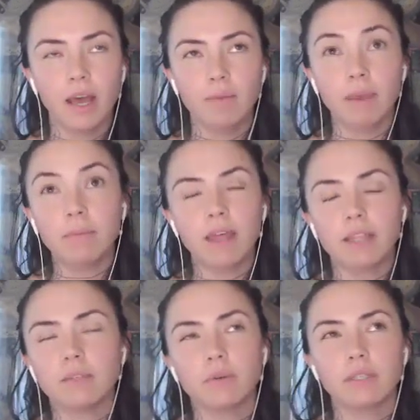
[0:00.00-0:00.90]
maybe
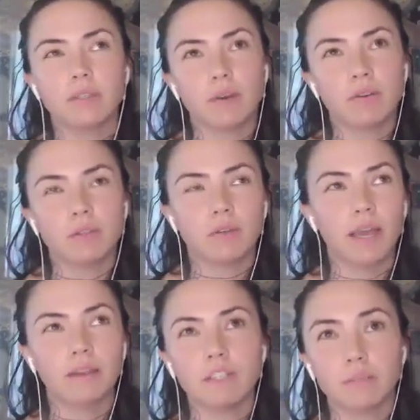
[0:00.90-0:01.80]
that's always also
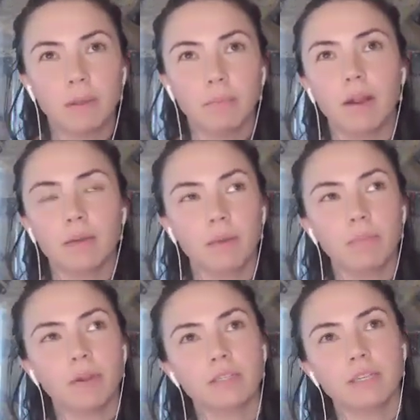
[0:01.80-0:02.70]
kind of just been part of my
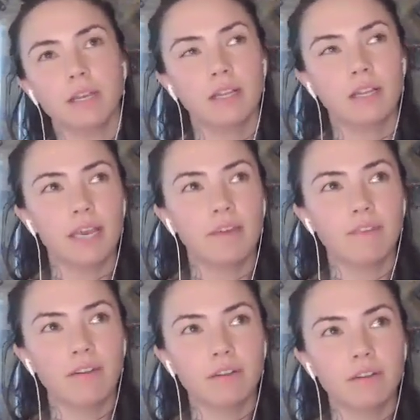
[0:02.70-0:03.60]
personality. I've
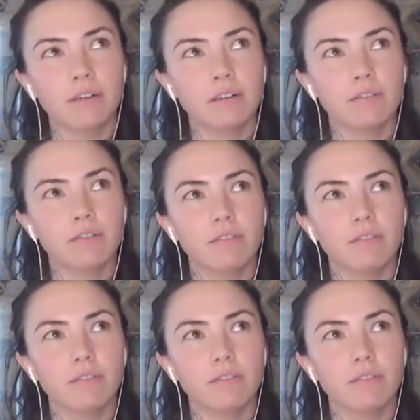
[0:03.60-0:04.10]
never